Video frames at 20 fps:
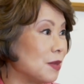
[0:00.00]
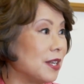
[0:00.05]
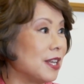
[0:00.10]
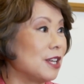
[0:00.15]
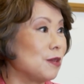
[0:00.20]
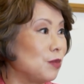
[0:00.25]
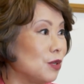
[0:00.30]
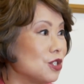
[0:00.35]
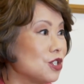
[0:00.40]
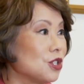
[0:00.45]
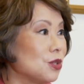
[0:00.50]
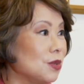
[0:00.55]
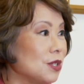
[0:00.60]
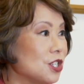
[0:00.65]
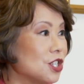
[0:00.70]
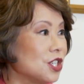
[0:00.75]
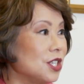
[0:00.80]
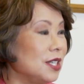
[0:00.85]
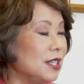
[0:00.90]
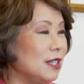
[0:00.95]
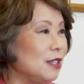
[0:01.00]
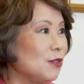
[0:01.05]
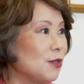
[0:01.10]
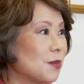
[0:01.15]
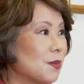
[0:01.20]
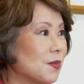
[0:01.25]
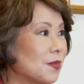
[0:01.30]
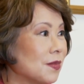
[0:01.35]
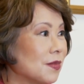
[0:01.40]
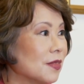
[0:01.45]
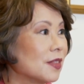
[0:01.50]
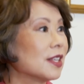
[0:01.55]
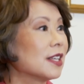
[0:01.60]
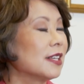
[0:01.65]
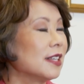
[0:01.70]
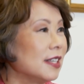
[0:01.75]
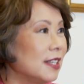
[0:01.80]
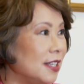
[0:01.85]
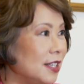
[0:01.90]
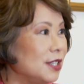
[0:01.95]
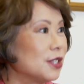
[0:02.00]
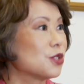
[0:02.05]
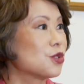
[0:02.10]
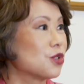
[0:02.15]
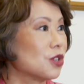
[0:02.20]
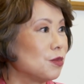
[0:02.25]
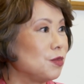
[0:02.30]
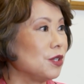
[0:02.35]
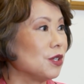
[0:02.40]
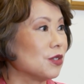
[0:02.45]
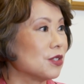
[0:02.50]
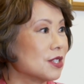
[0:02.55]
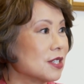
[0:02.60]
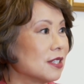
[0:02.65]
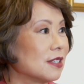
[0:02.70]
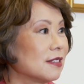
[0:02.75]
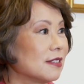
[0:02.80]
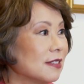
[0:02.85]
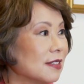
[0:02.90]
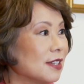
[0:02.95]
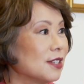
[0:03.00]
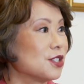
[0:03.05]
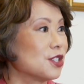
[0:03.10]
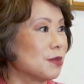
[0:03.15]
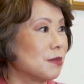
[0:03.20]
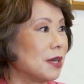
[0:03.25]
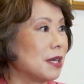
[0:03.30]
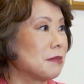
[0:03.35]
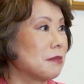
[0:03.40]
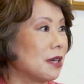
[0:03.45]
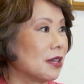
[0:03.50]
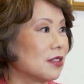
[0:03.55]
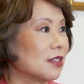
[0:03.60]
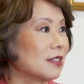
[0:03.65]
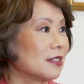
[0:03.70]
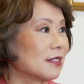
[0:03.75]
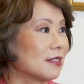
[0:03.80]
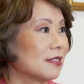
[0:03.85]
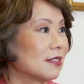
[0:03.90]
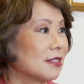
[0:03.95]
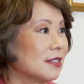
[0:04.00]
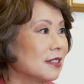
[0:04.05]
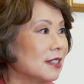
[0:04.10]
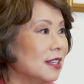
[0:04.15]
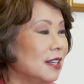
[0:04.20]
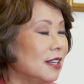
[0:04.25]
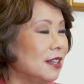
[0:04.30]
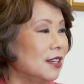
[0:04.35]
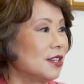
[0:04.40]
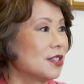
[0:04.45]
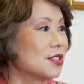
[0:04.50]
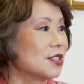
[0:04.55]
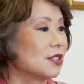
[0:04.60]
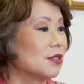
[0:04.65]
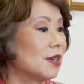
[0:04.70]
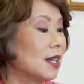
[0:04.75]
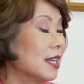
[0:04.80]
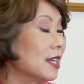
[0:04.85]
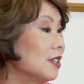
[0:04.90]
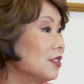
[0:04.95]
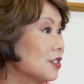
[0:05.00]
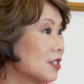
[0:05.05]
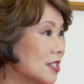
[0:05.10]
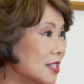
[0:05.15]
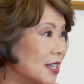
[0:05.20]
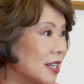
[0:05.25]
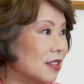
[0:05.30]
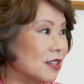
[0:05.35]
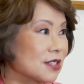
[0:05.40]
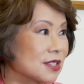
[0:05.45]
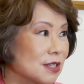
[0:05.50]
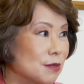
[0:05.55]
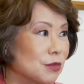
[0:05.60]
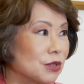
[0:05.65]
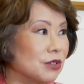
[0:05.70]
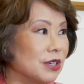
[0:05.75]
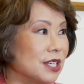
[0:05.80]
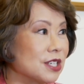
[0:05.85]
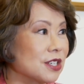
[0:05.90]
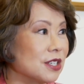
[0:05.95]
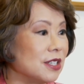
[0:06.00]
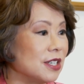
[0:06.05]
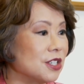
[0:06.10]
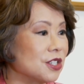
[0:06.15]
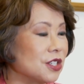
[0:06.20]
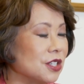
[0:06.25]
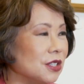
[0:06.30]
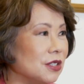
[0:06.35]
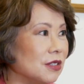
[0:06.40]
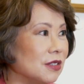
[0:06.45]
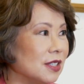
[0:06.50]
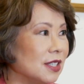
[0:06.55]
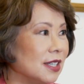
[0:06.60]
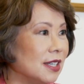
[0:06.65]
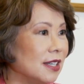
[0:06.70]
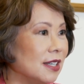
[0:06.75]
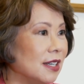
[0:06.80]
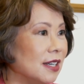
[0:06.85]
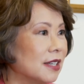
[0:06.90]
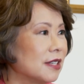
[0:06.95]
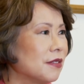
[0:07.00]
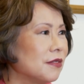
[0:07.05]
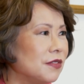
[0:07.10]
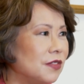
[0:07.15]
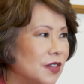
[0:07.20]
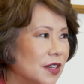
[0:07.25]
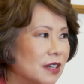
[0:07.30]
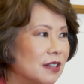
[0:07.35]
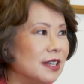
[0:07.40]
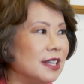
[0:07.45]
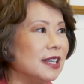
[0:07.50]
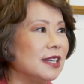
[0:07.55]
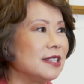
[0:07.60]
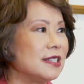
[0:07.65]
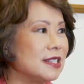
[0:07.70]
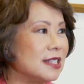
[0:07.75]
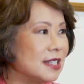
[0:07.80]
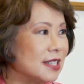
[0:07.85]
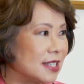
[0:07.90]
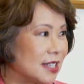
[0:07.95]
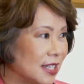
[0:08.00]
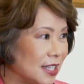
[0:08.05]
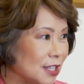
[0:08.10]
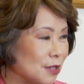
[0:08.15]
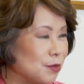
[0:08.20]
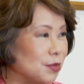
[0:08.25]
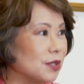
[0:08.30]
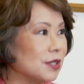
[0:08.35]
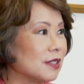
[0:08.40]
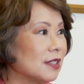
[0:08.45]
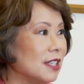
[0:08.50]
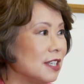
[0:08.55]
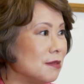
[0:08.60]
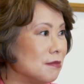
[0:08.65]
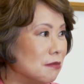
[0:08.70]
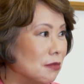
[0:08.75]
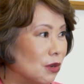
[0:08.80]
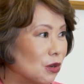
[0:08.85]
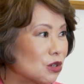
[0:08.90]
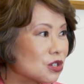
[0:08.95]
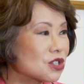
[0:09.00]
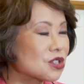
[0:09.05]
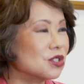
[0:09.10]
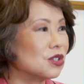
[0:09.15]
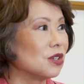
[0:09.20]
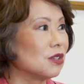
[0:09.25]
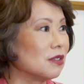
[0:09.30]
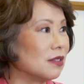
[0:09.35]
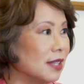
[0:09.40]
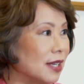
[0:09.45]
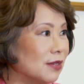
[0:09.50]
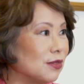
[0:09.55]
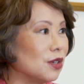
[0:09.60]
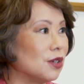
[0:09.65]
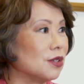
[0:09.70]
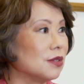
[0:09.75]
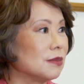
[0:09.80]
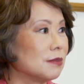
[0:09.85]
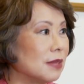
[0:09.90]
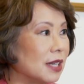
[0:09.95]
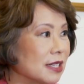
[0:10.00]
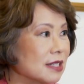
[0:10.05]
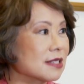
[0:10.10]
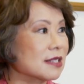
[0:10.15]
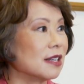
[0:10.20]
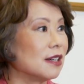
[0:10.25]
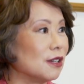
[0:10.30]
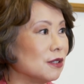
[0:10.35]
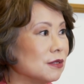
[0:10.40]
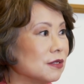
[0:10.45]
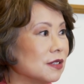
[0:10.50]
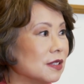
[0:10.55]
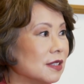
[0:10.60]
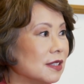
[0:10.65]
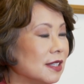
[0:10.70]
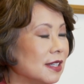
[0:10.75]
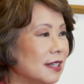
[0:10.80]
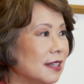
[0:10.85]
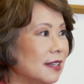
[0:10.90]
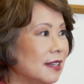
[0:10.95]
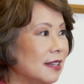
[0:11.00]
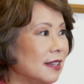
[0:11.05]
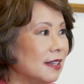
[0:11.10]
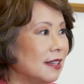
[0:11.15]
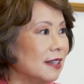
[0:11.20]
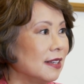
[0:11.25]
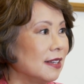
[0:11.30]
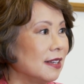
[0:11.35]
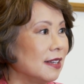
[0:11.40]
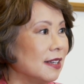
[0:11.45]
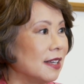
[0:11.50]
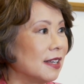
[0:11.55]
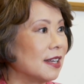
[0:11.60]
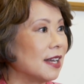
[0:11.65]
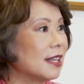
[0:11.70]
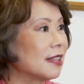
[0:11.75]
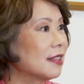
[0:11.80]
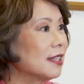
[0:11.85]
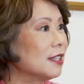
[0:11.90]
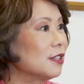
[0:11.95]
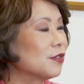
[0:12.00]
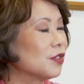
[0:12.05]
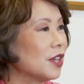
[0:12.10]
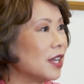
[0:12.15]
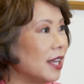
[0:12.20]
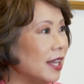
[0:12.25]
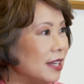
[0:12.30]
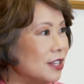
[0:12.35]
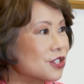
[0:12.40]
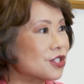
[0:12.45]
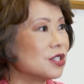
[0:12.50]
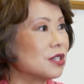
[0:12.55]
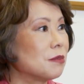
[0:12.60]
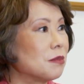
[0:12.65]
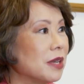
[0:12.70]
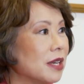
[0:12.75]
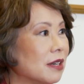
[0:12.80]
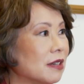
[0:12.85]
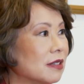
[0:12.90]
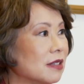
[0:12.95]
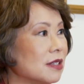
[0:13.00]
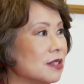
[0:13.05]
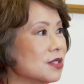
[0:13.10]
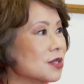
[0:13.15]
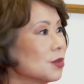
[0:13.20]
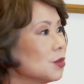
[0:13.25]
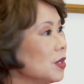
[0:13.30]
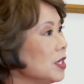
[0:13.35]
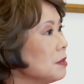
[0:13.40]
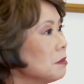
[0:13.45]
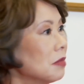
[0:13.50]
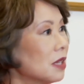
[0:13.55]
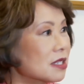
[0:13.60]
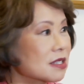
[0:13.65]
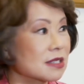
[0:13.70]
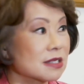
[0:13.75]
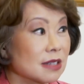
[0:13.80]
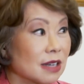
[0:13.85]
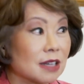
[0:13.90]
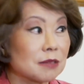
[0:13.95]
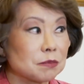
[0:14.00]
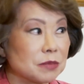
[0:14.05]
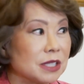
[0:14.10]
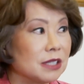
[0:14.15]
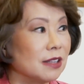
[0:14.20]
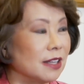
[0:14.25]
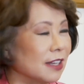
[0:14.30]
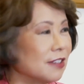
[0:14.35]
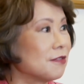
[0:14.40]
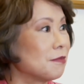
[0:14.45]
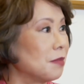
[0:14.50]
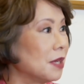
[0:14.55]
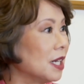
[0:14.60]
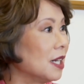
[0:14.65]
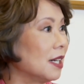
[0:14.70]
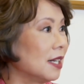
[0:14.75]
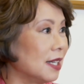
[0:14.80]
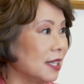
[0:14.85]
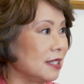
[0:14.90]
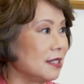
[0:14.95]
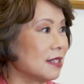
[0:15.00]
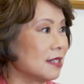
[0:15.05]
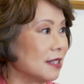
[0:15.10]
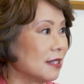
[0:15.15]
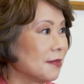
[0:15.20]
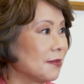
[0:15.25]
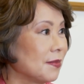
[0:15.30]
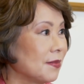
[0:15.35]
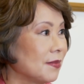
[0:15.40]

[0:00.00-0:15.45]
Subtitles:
been able to achieve, he attributes to my mother. So I understand this immigration issue on a very deep emotional level myself. And I think for Asian Americans, we must not be left behind.